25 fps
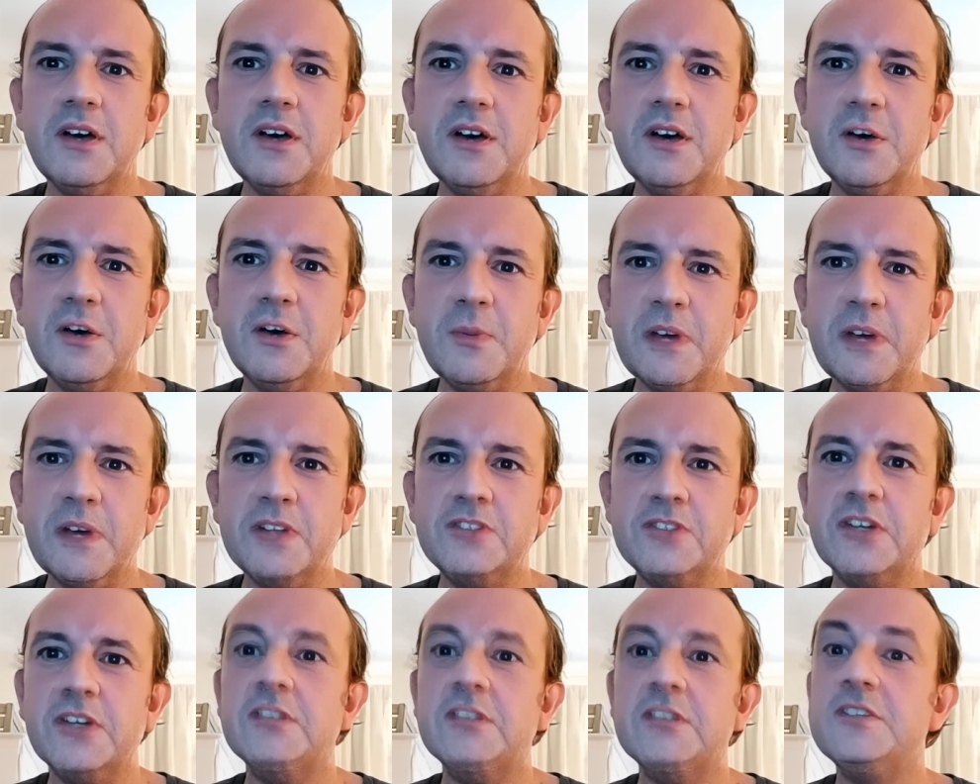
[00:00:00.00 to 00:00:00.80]
I'd be
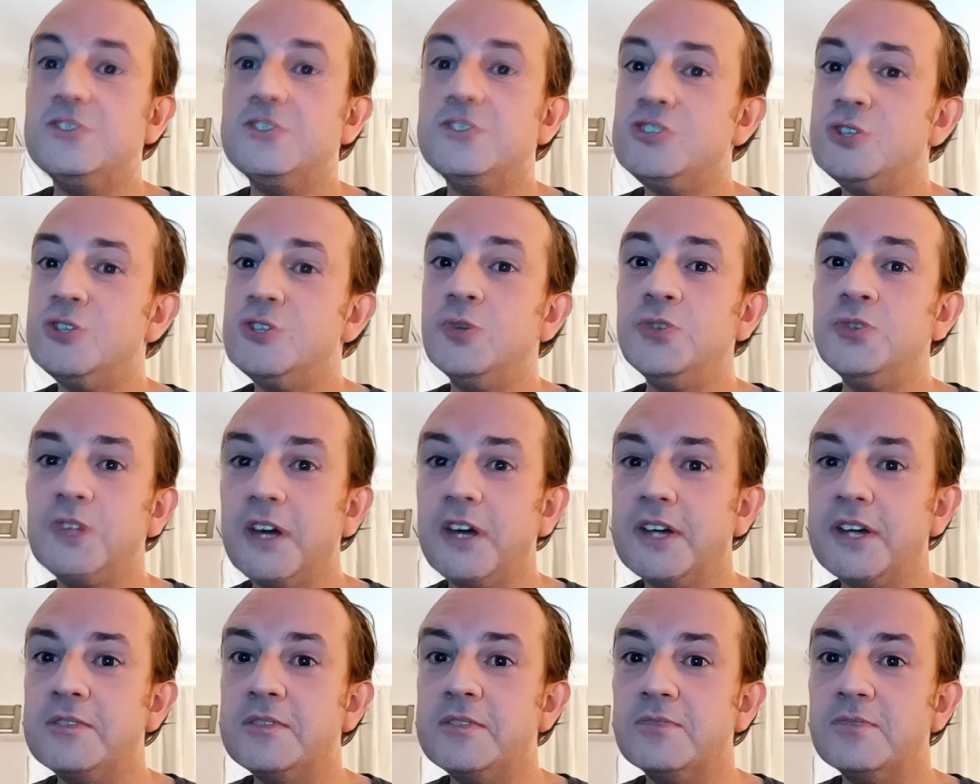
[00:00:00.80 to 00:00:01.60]
excited.
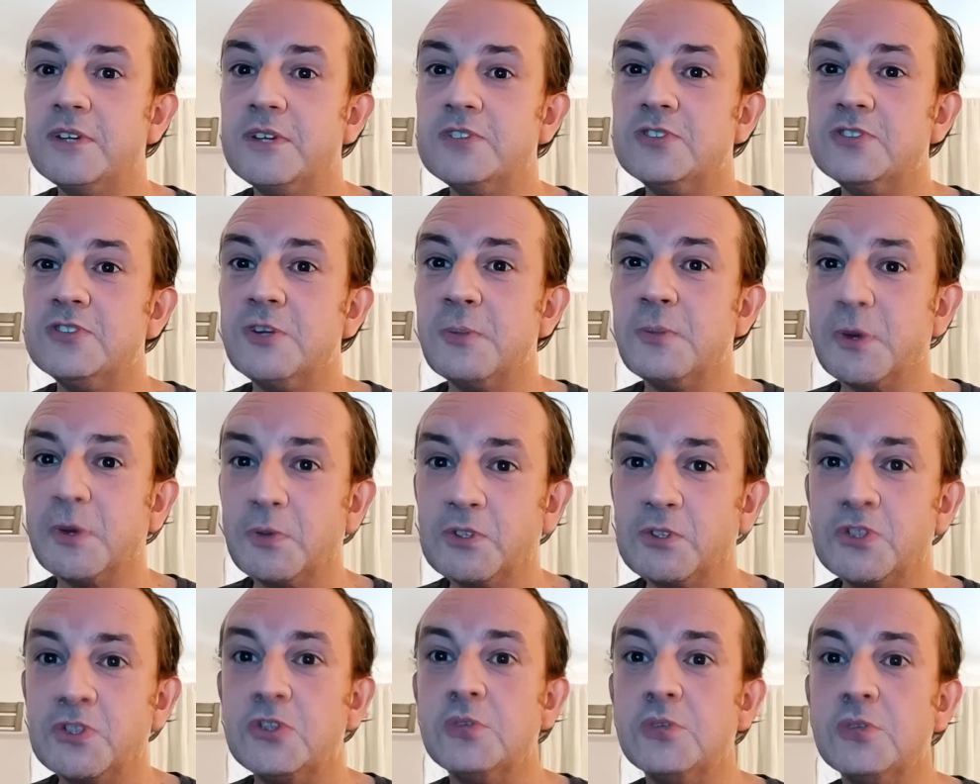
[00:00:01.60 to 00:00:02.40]
Tuesday, my stomach
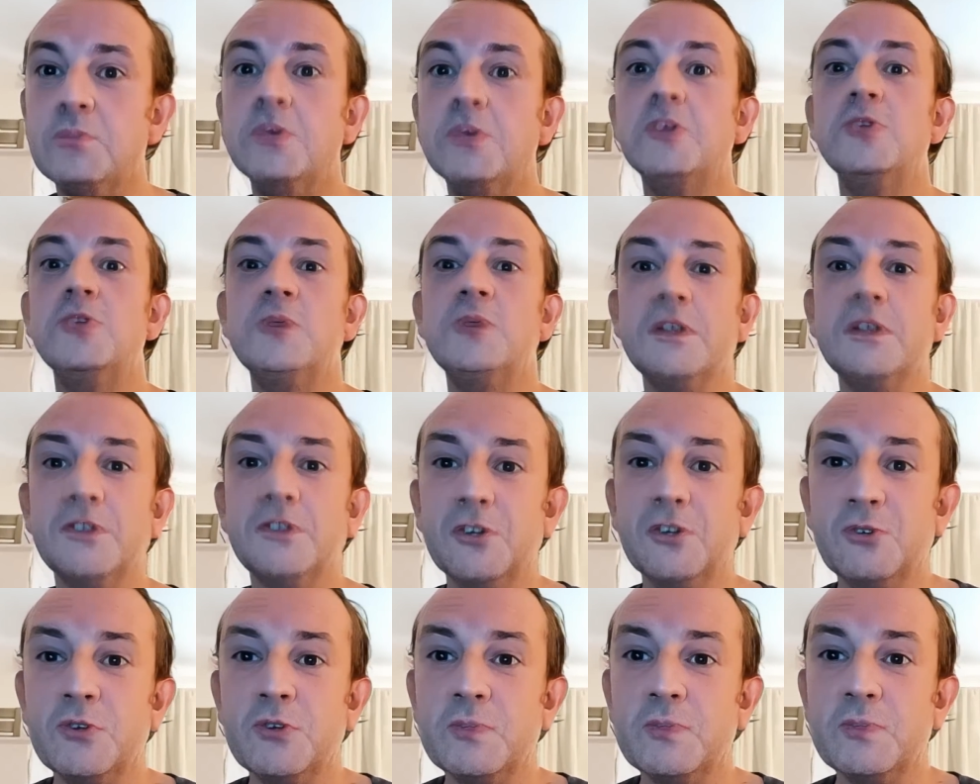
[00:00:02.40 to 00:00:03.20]
would turn because we had the
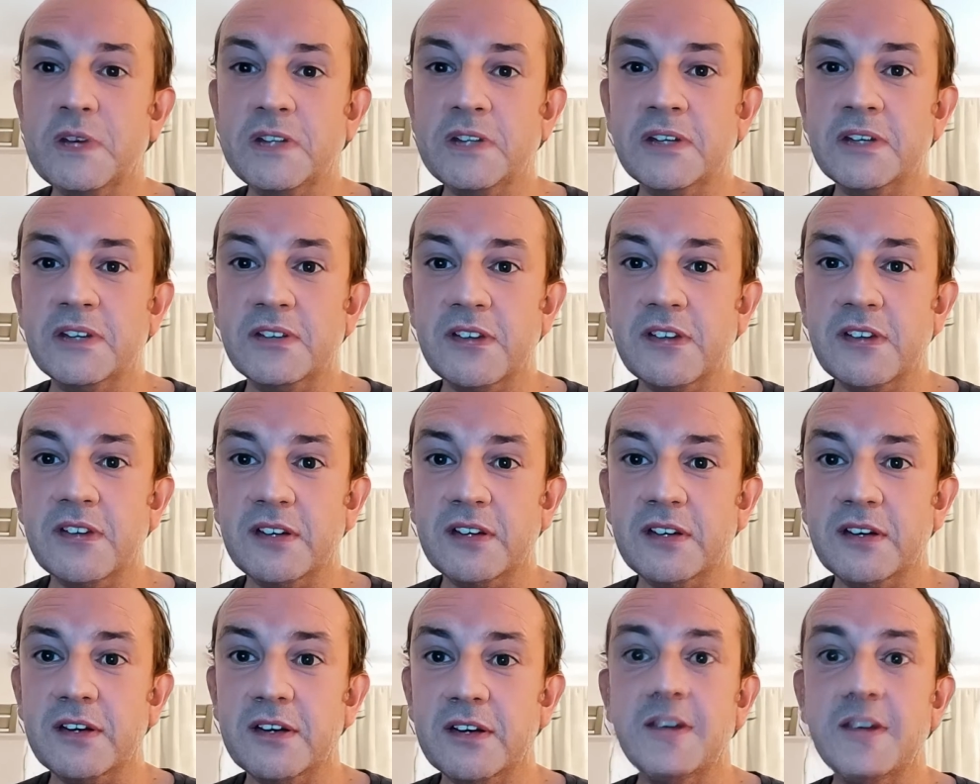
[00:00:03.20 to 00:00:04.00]
group meetings that
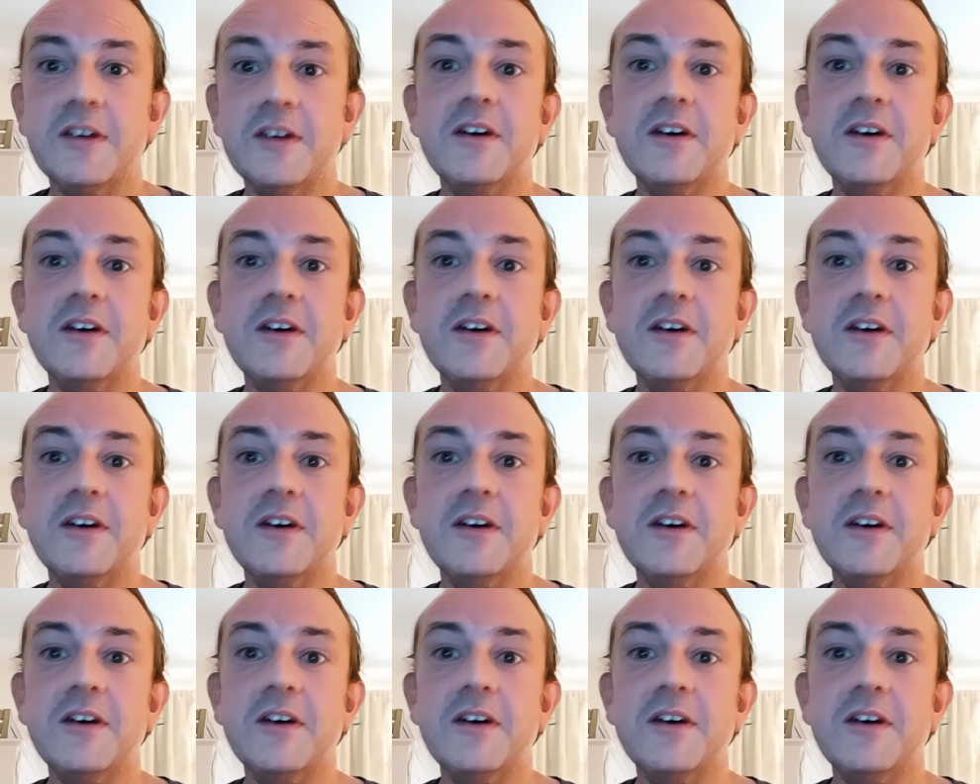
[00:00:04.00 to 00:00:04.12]
night.